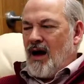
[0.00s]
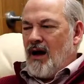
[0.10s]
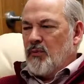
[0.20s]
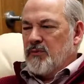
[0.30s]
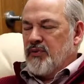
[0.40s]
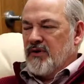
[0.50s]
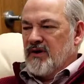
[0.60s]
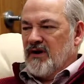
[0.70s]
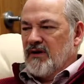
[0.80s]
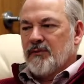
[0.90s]
I would put
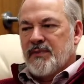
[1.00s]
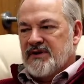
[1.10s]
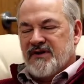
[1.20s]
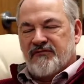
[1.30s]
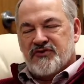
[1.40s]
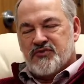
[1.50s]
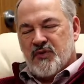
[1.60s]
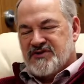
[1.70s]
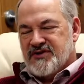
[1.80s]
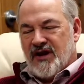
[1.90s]
it a little bit different
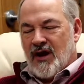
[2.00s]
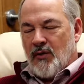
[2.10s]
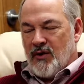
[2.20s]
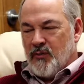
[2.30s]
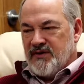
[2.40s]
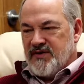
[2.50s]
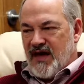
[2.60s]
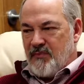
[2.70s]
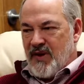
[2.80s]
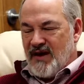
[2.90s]
twist on how I read
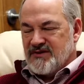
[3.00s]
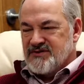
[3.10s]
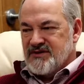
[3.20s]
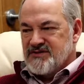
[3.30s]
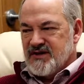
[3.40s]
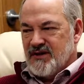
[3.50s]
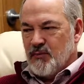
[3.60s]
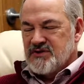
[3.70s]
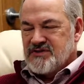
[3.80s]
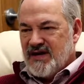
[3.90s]
that passage.
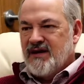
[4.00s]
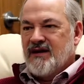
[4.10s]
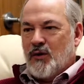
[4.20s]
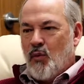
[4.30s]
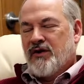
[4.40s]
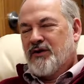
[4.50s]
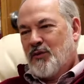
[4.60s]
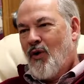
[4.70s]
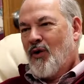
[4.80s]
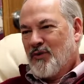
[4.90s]
It was Enoch wanted
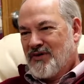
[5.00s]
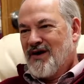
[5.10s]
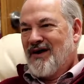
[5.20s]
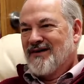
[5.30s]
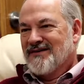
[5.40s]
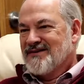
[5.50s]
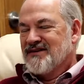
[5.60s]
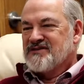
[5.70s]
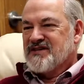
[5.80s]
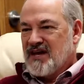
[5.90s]
to walk with God. It
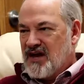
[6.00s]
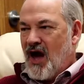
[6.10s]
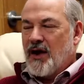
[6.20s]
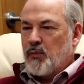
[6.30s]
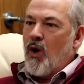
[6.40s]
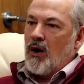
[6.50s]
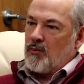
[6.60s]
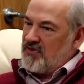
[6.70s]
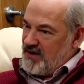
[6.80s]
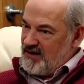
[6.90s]
didn't yeah. say God
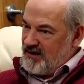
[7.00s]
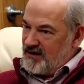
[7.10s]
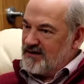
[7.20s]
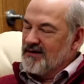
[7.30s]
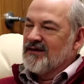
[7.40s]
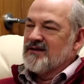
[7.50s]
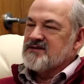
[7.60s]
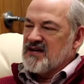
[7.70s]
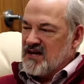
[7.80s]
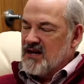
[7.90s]
walk with Enoch
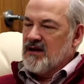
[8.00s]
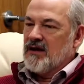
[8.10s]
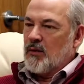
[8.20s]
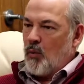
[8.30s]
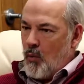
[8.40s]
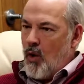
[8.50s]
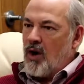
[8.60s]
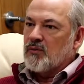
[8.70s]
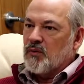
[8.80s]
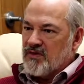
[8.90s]
said Enoch
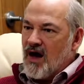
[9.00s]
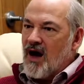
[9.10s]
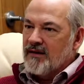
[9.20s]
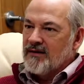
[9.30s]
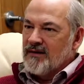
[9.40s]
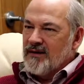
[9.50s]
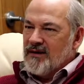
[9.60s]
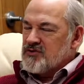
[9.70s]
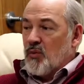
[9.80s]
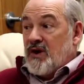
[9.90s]
walked with God.
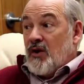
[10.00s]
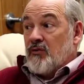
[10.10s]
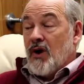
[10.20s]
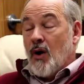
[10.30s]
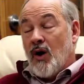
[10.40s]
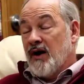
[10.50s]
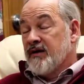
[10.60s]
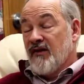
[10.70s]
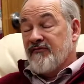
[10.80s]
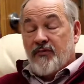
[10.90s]
So we don't know
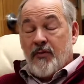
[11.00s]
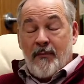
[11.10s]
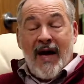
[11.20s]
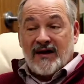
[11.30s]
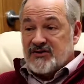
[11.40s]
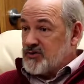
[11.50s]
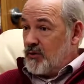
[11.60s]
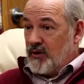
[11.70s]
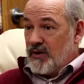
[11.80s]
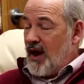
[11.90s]
enough of the
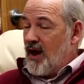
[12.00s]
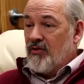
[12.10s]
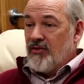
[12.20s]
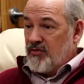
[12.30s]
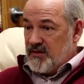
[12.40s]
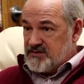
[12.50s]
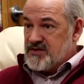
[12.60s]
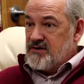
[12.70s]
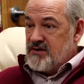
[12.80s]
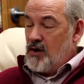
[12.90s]
backstory other than
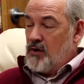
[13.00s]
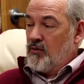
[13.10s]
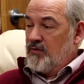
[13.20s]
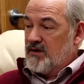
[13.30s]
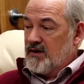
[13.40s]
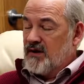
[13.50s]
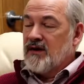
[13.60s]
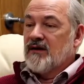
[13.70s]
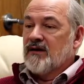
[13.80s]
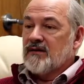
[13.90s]
to know that
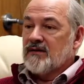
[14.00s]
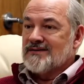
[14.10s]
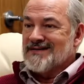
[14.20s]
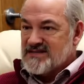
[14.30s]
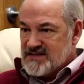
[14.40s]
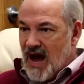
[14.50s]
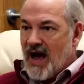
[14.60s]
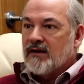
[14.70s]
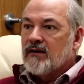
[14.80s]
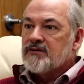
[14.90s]
Enoch
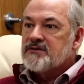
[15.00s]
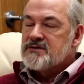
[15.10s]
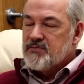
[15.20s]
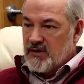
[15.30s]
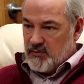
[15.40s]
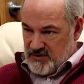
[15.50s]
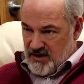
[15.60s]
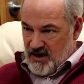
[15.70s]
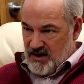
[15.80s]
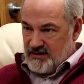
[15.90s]
desired to be with
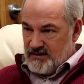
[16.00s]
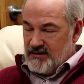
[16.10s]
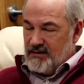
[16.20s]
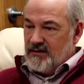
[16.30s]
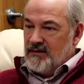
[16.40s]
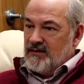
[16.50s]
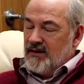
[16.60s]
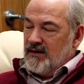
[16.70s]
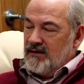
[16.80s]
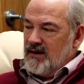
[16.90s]
God.
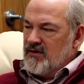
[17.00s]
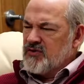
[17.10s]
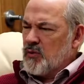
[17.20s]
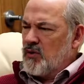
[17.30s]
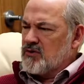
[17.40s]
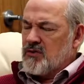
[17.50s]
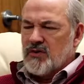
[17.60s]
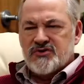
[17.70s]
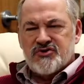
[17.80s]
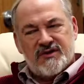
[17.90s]
And even the word
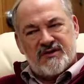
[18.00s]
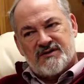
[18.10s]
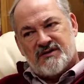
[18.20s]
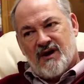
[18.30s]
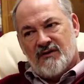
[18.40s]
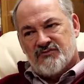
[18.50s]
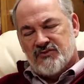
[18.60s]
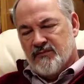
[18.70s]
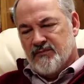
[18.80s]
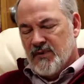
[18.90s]
Christian comes
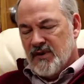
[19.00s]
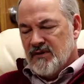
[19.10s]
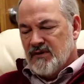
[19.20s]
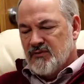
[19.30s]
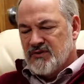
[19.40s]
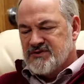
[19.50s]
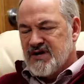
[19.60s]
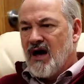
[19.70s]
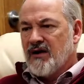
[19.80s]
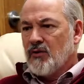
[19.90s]
from
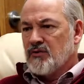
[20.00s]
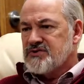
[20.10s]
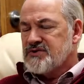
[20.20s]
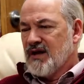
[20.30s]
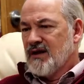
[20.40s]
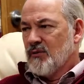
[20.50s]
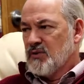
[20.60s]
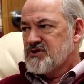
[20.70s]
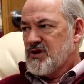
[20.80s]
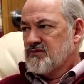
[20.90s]
Christianos, uh,
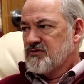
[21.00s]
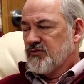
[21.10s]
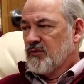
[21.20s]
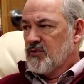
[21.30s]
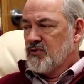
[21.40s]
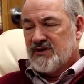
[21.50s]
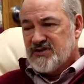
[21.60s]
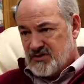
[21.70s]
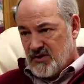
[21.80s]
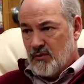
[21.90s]
which comes from
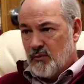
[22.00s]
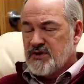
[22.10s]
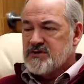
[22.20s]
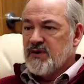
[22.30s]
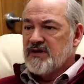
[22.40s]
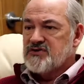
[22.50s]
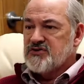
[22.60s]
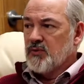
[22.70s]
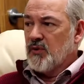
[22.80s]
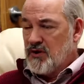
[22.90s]
Christo, which means
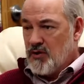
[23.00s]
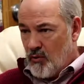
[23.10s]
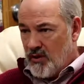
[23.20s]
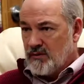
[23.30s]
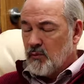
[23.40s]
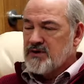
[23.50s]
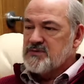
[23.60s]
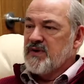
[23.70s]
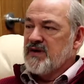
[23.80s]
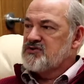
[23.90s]
to anoint,
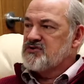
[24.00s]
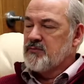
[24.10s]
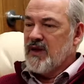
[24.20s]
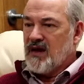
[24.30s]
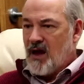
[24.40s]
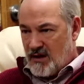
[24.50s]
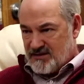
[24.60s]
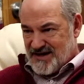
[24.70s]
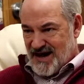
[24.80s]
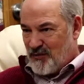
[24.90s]
which means to make
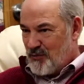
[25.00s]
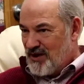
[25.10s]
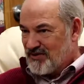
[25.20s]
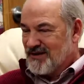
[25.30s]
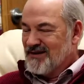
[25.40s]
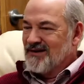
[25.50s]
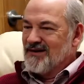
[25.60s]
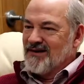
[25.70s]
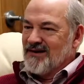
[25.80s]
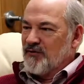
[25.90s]
contact with. Mm-hmm.
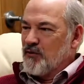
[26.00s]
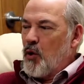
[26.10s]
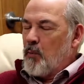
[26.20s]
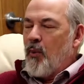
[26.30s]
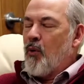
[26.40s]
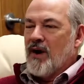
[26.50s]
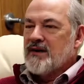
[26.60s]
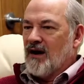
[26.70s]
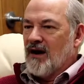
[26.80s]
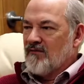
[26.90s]
And the whole
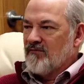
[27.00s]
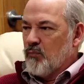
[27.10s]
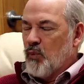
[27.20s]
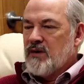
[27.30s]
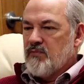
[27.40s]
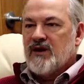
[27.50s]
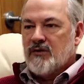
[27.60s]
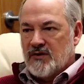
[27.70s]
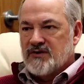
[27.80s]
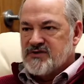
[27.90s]
point of we
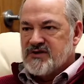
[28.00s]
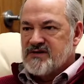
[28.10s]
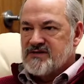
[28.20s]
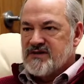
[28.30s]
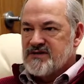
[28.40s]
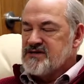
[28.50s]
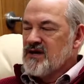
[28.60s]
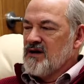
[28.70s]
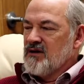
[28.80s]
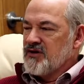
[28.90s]
being Christians is
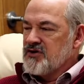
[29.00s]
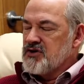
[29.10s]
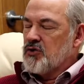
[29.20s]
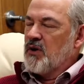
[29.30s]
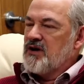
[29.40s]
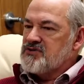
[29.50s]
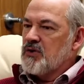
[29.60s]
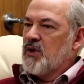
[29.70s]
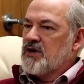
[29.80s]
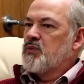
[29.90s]
the degree
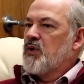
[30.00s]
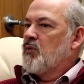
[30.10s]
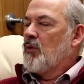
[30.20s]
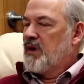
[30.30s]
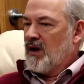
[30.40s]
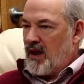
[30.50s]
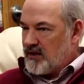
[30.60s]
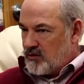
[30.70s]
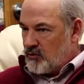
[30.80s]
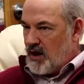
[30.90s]
to which we will be
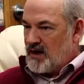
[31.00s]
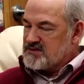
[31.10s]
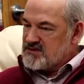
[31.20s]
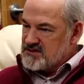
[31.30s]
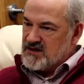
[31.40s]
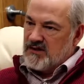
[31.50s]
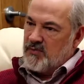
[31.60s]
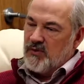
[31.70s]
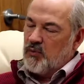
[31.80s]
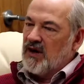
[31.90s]
like Christ is going to
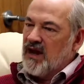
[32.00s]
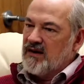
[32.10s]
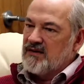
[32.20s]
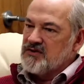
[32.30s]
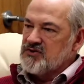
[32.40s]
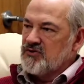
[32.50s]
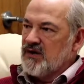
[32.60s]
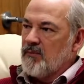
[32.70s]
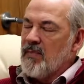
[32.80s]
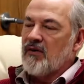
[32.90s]
be related to
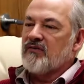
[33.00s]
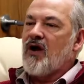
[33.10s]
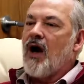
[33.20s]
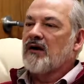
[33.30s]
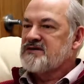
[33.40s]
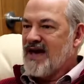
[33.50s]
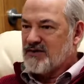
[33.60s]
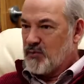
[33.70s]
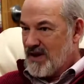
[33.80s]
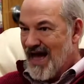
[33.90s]
the amount of
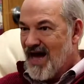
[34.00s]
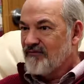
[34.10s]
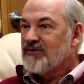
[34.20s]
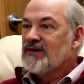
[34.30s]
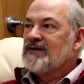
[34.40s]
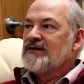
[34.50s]
contact we have,